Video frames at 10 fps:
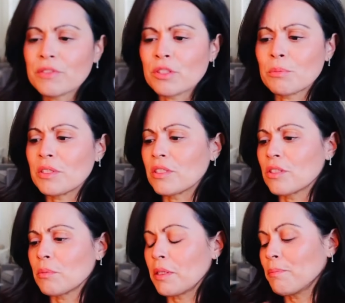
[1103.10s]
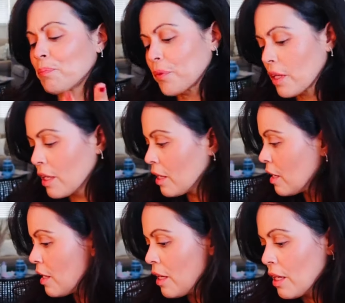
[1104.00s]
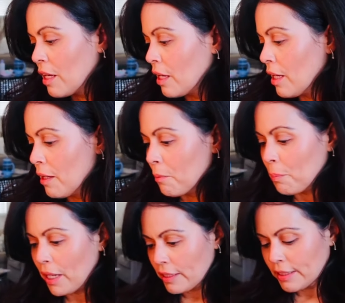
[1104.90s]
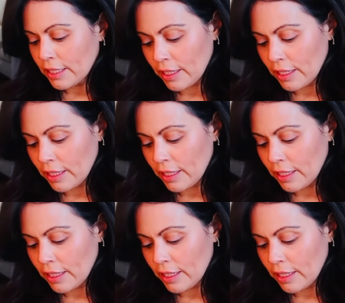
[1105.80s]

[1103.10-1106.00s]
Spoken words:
for some reason to me. But